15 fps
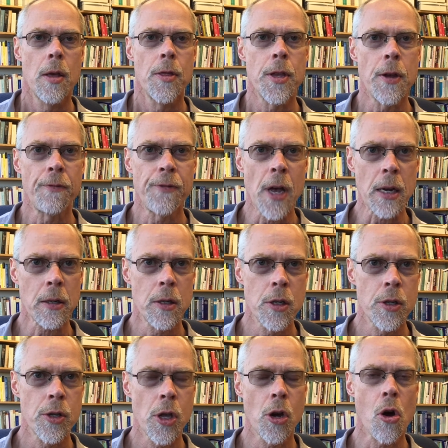the effect
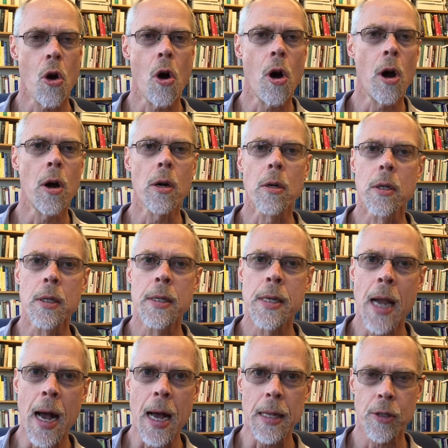is the car
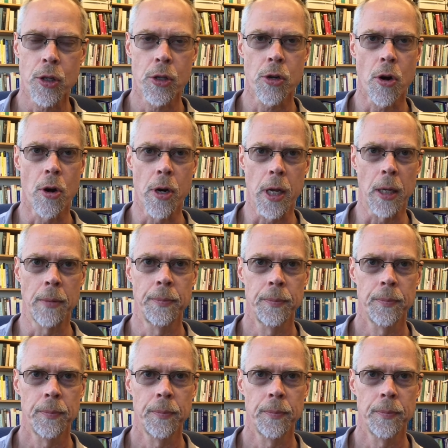not starting